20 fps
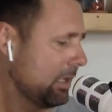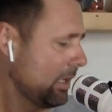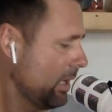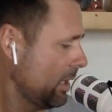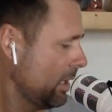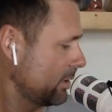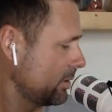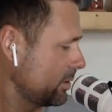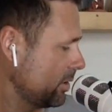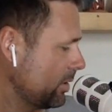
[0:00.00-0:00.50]

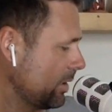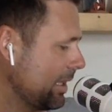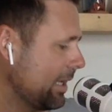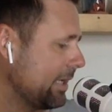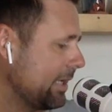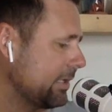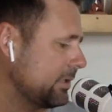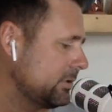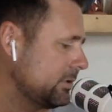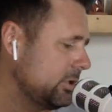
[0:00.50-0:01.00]
So
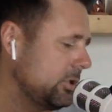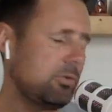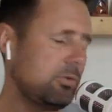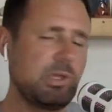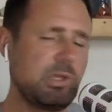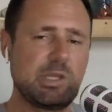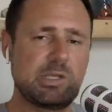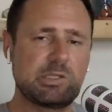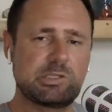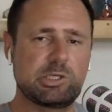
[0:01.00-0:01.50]
like, do you
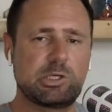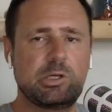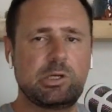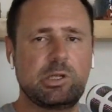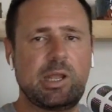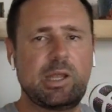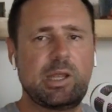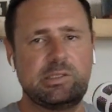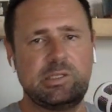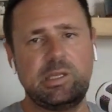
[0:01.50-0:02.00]
think it's a
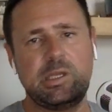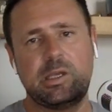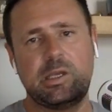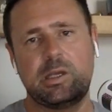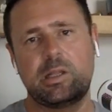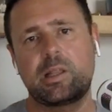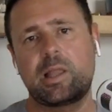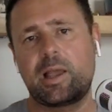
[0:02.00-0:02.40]
good idea,